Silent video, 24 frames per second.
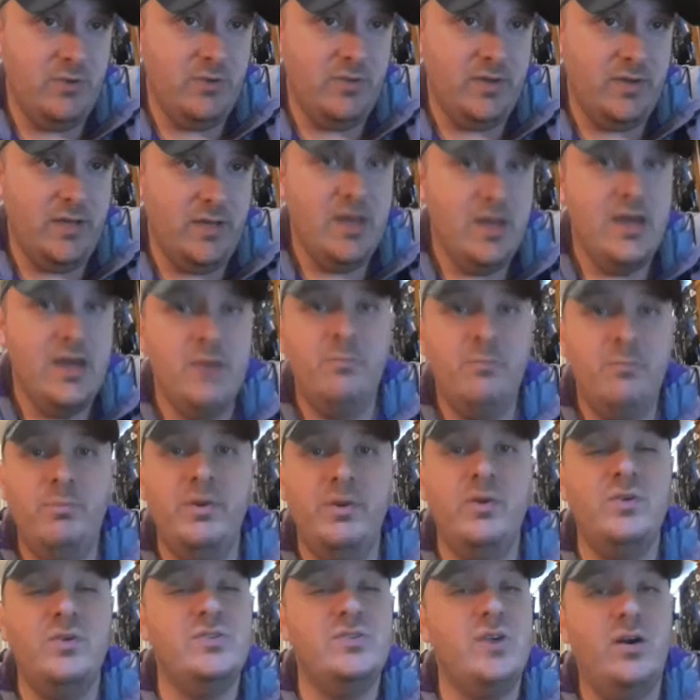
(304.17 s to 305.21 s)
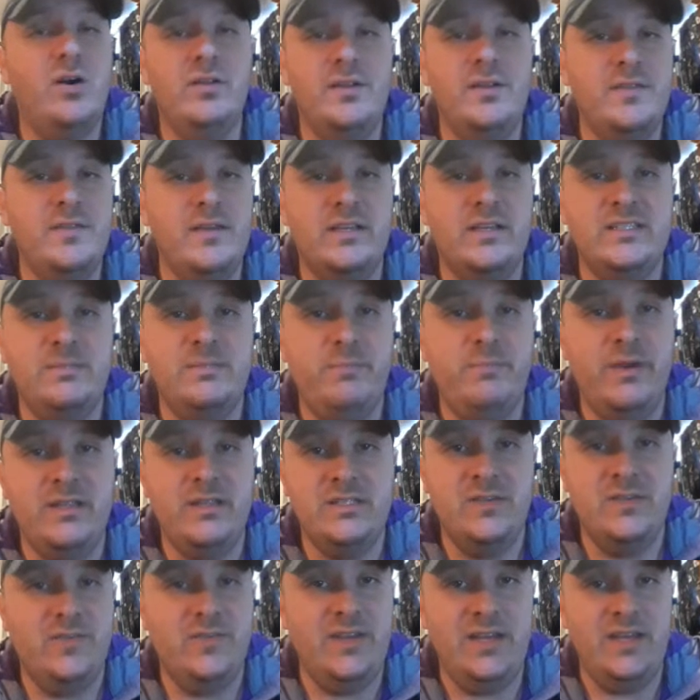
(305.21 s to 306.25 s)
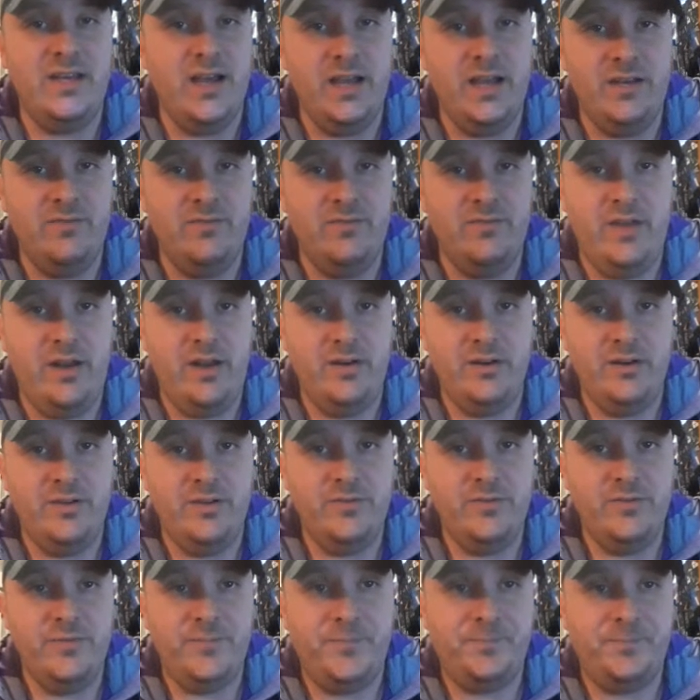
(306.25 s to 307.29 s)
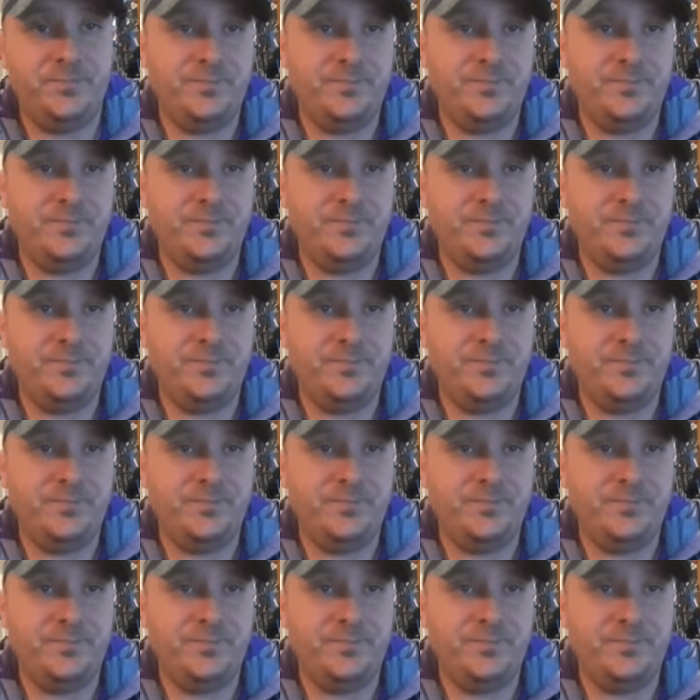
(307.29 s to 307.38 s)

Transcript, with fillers: movie, but it was all at the expense of any kind of narrative.